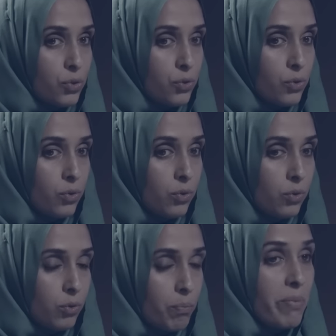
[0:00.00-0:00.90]

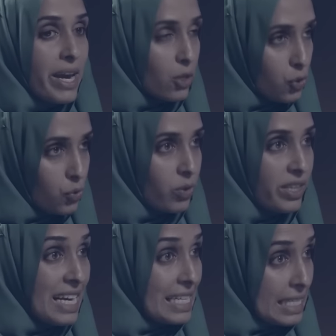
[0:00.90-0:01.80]
to make sure
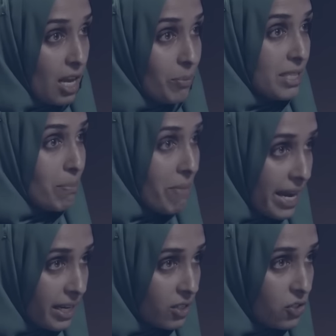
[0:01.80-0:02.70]
that Islam is
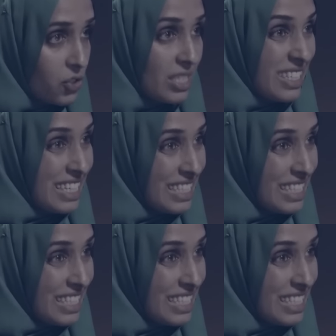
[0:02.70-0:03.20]
managed, it's